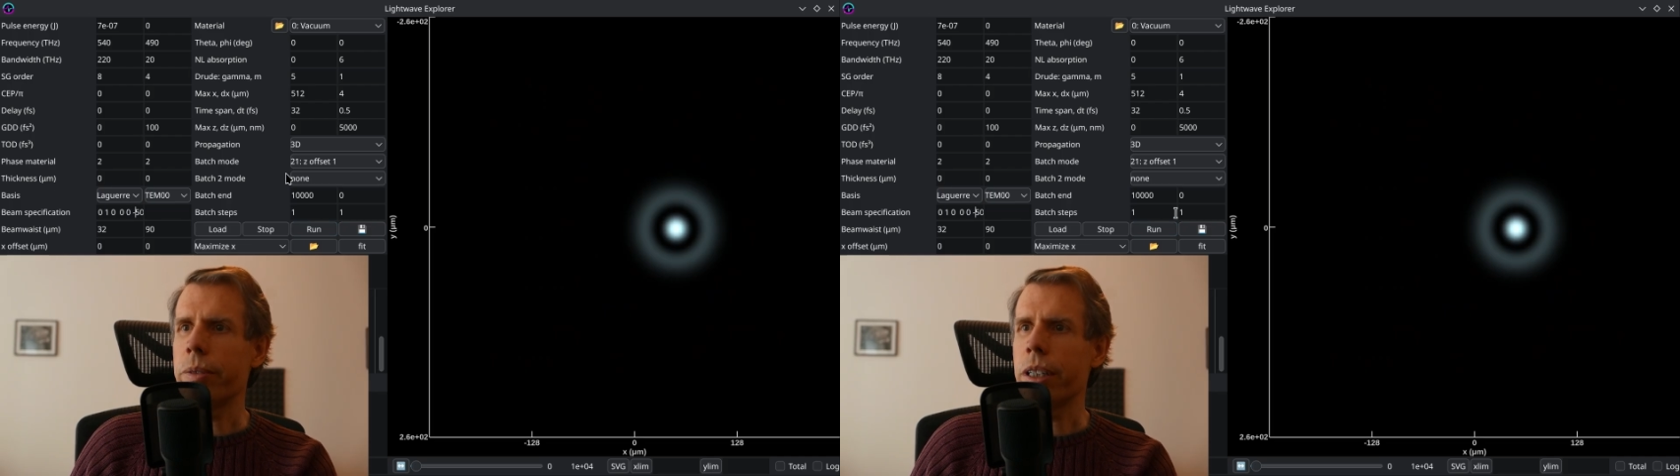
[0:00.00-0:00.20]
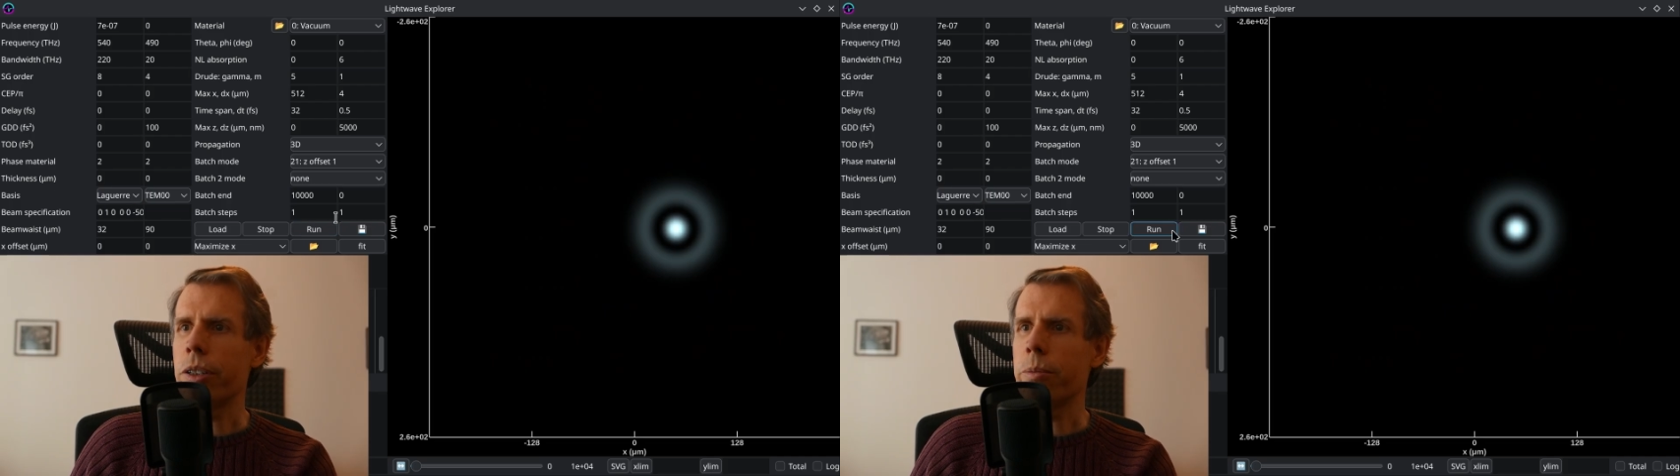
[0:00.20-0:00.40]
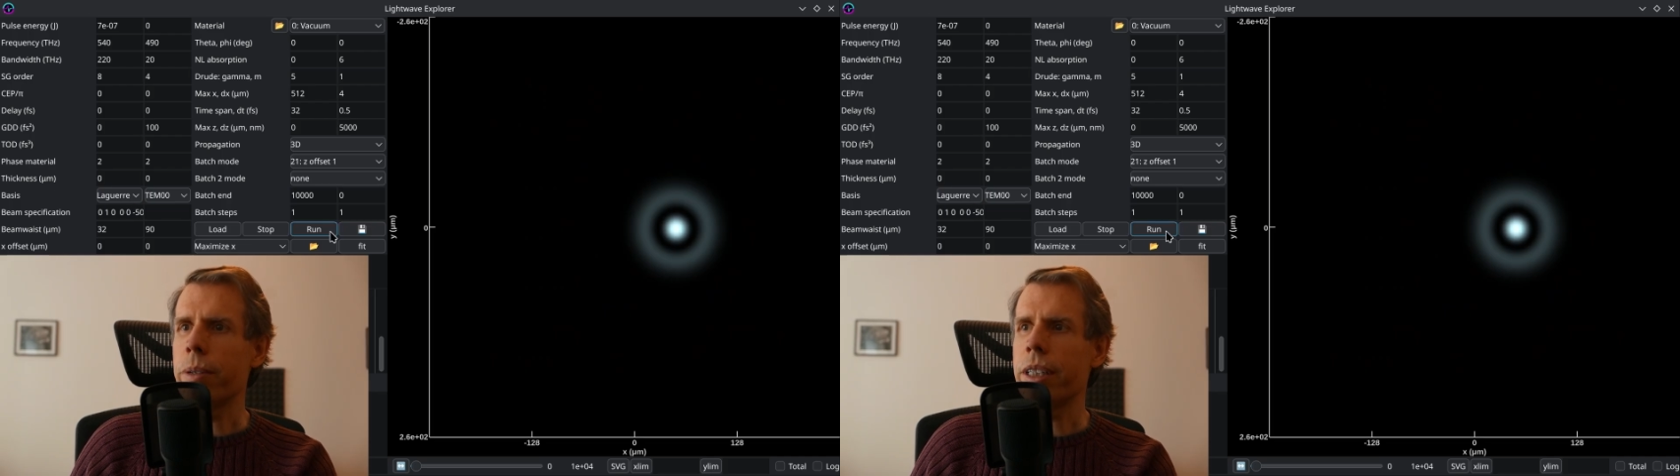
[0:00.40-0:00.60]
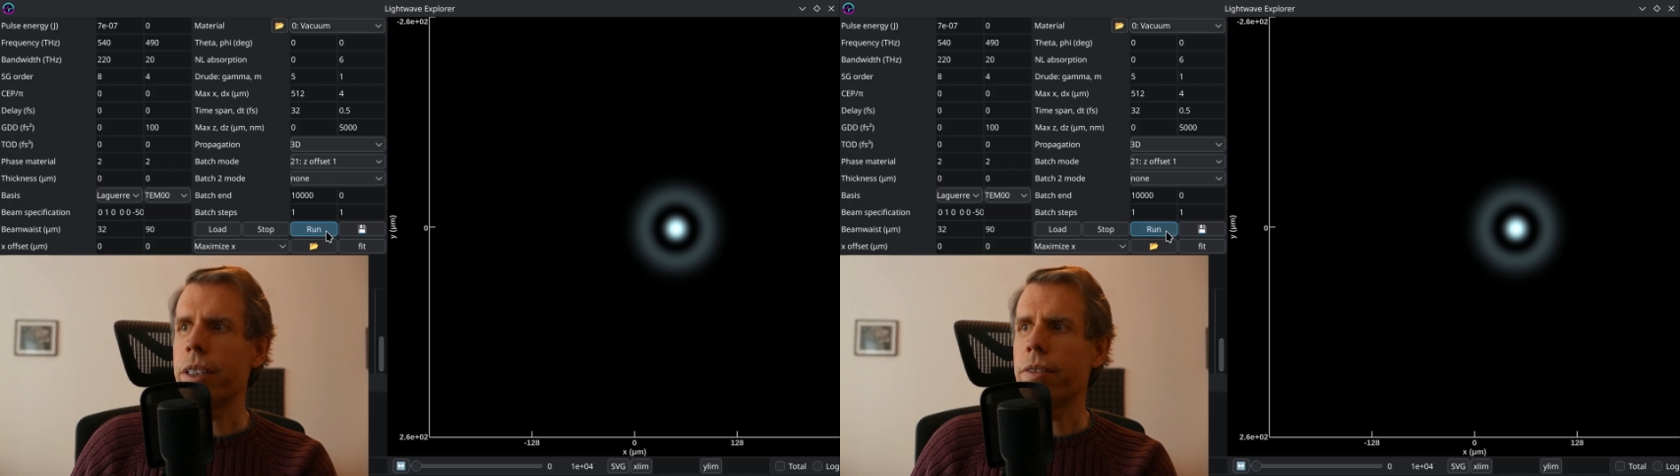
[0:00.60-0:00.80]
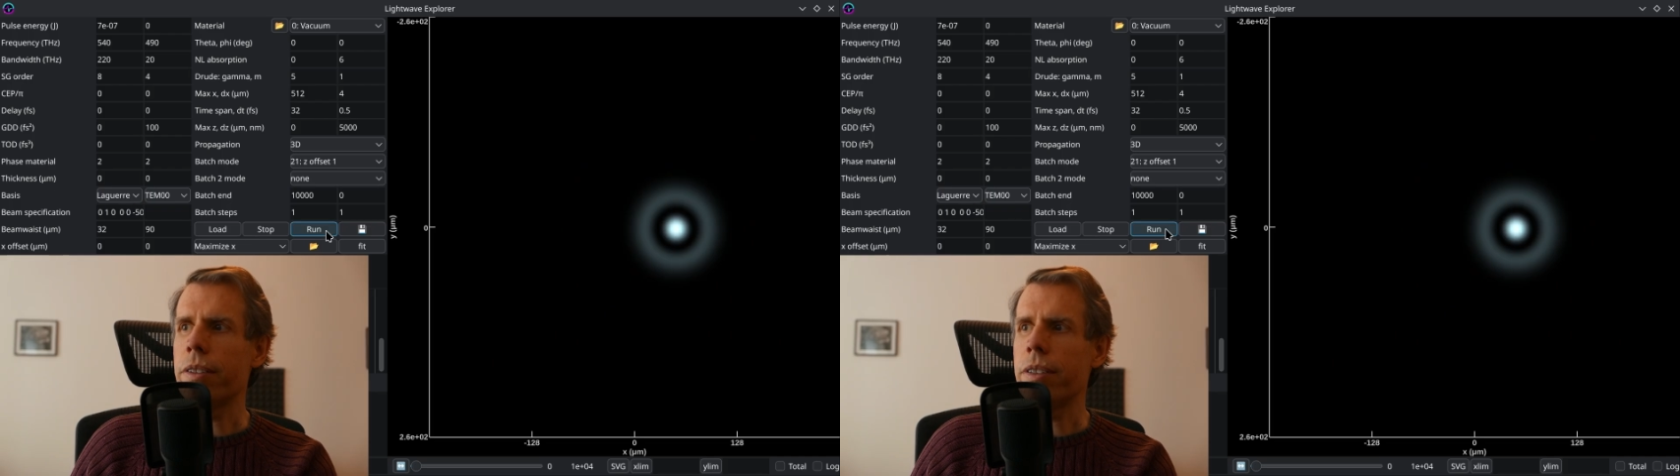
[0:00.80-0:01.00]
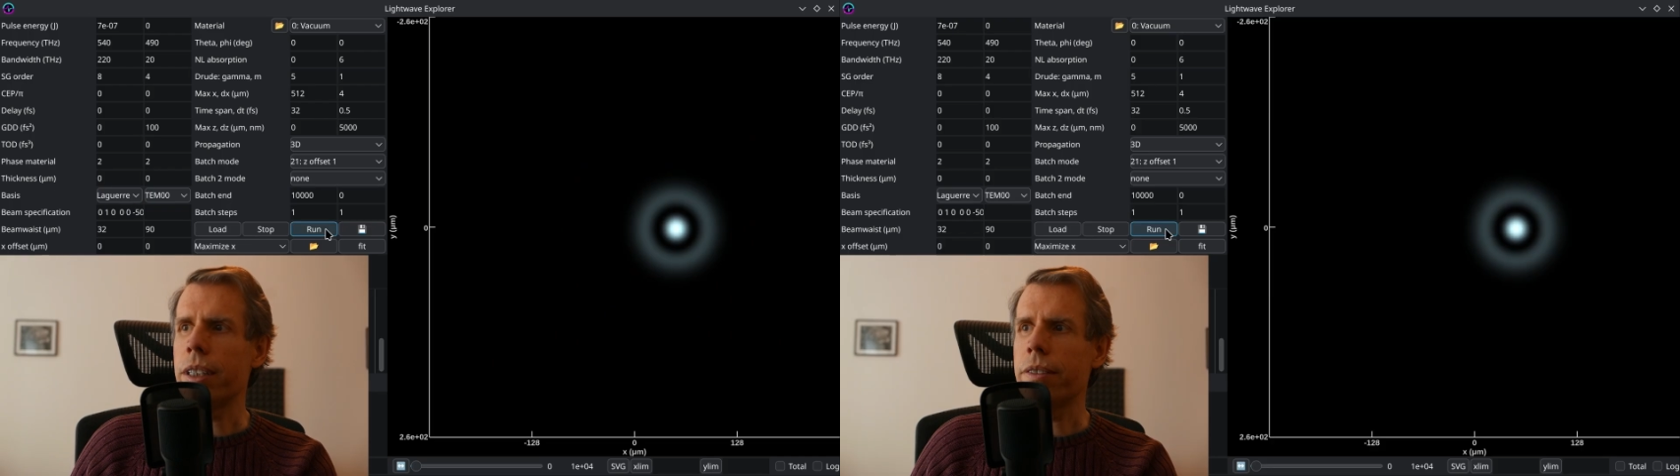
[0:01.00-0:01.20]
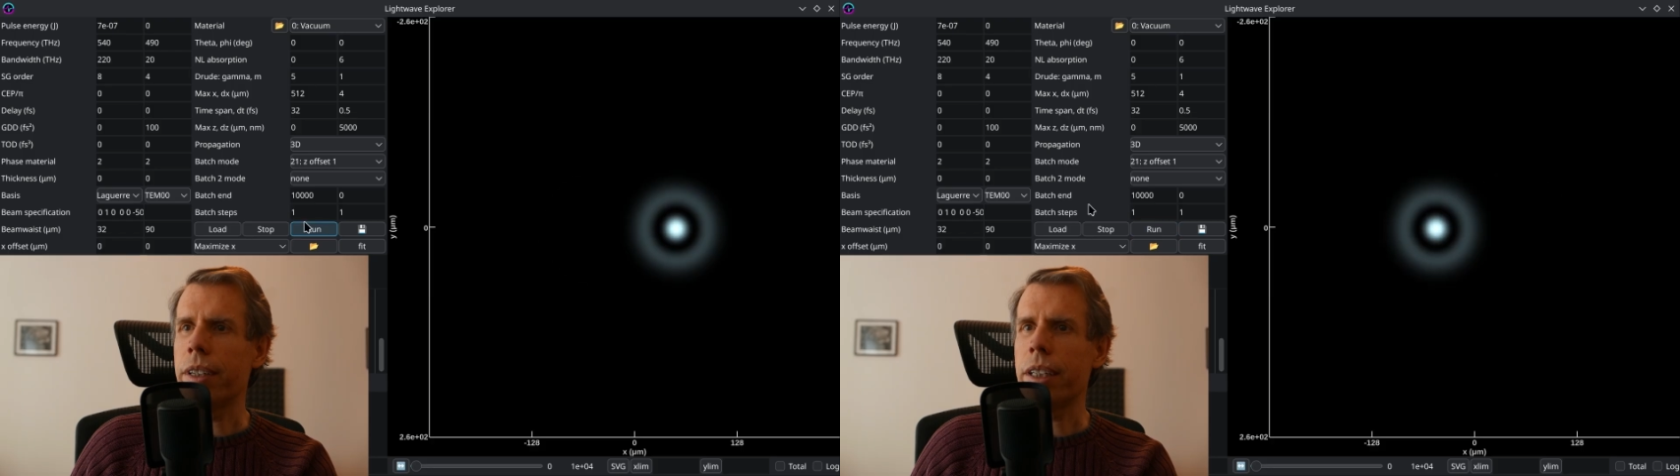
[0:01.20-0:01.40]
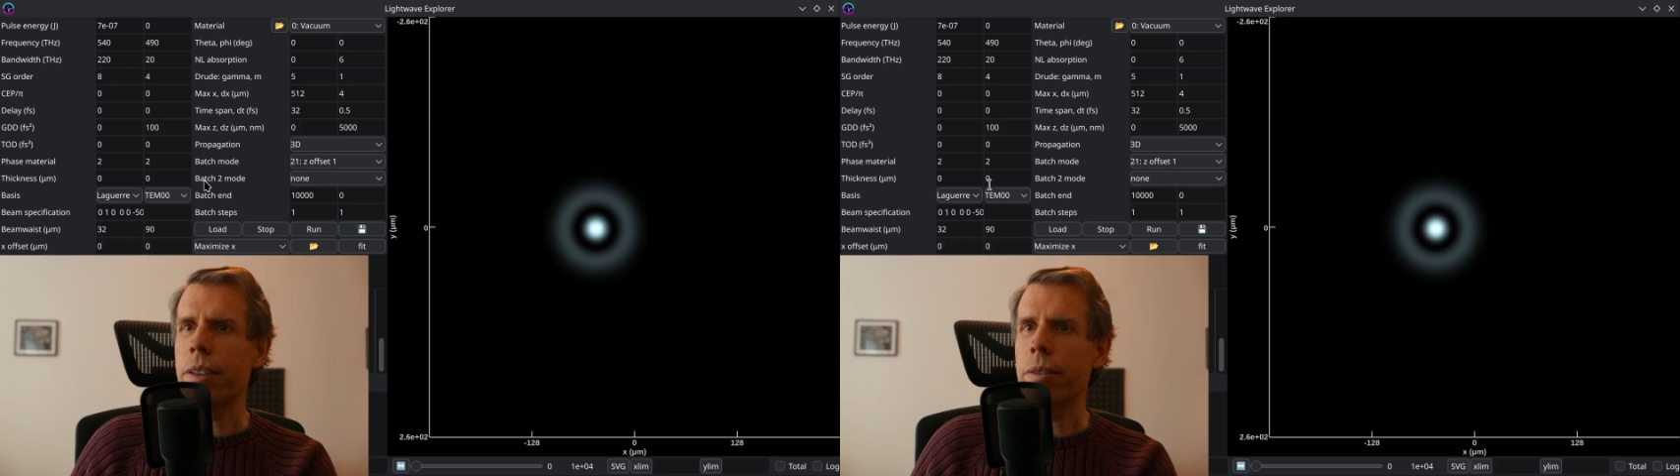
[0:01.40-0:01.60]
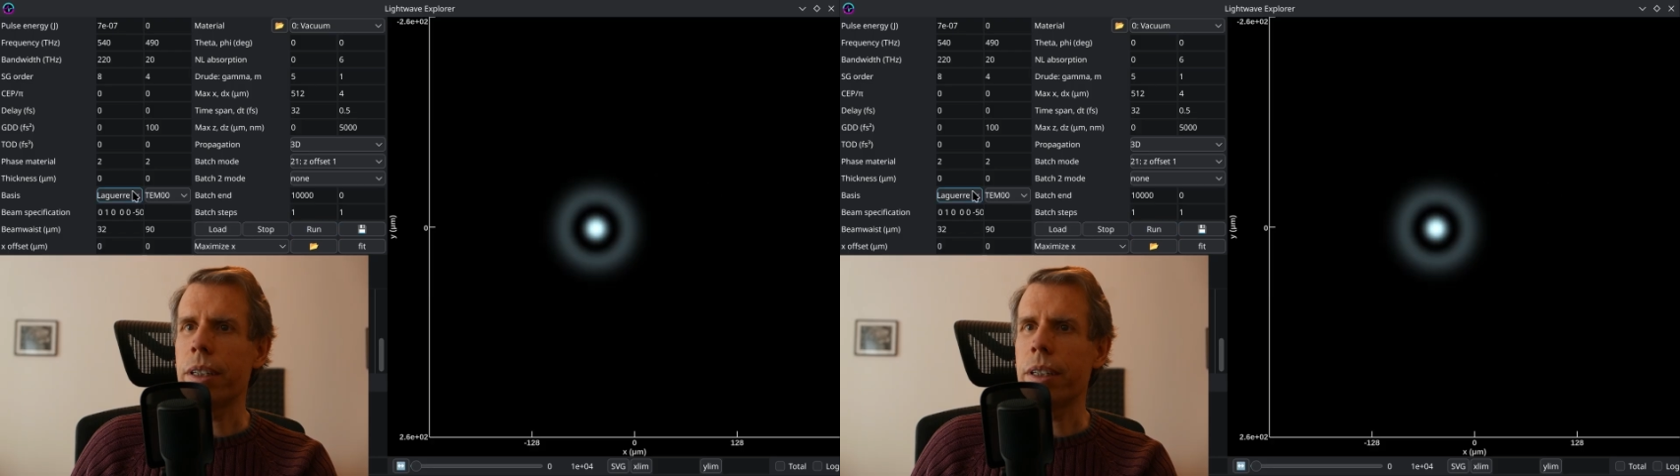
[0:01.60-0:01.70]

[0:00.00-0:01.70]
We can do minus 50, right?